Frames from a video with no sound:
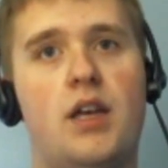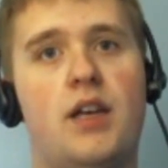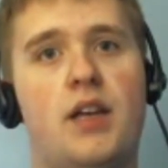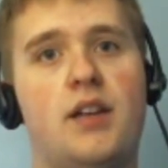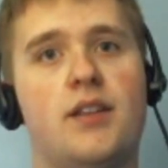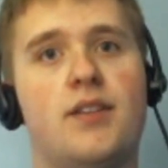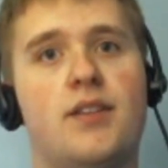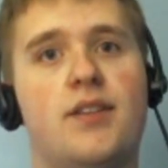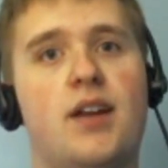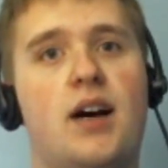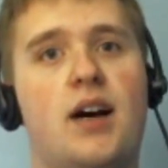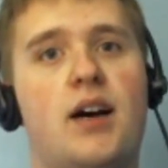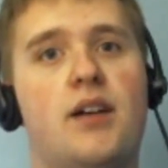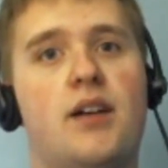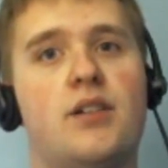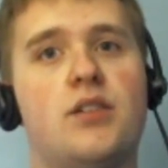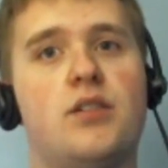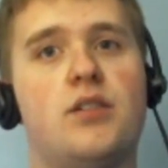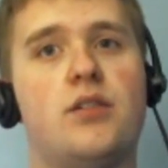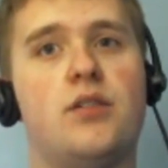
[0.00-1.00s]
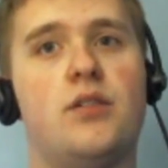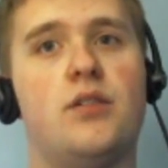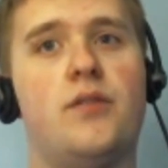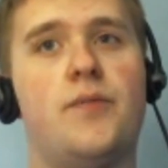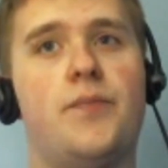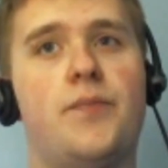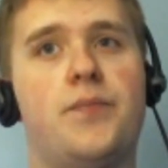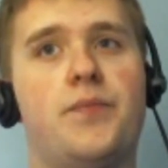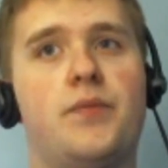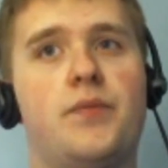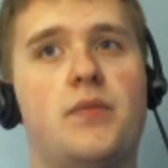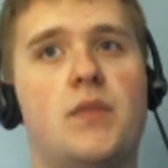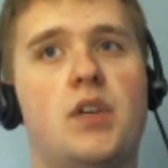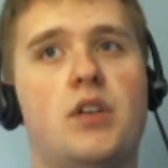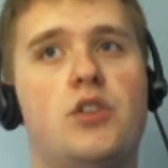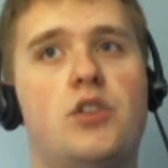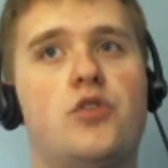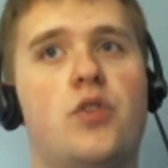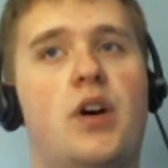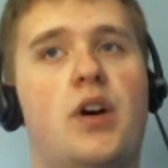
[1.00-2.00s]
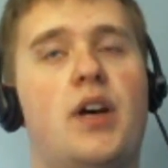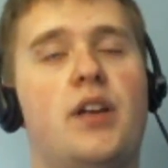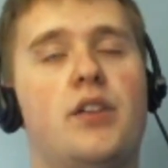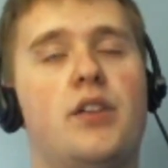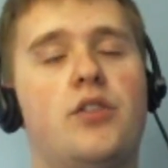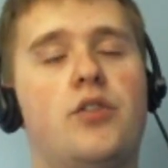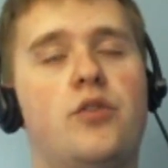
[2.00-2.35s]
And it's not trying